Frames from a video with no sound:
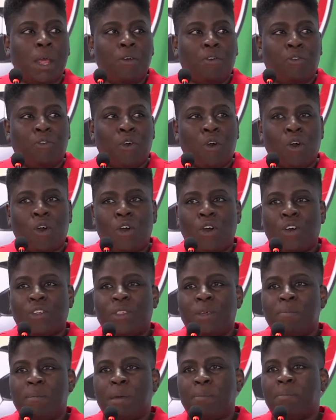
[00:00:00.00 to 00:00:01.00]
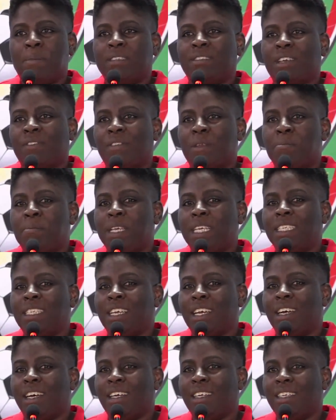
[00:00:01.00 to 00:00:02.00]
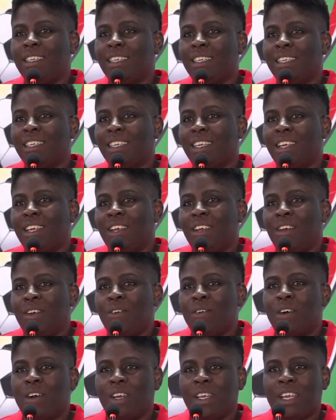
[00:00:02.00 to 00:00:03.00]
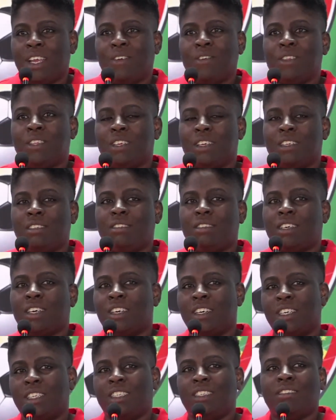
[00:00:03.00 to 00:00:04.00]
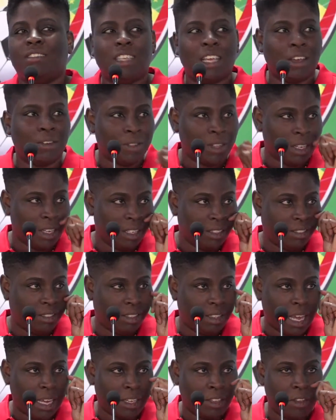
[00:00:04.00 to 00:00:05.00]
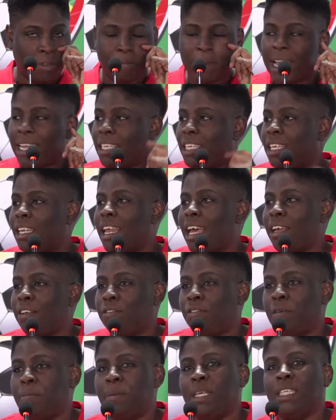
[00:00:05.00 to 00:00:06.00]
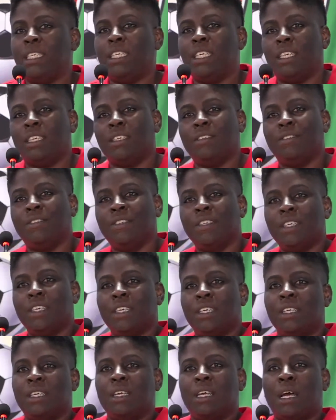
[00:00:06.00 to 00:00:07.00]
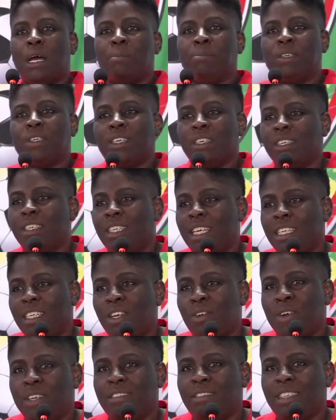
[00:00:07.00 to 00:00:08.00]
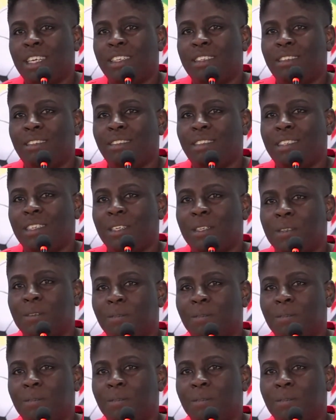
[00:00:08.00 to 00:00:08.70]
For the members of the media who are here with us, Kern is here with us. Thank you, Mikey Live, for being here. Kern, any questions?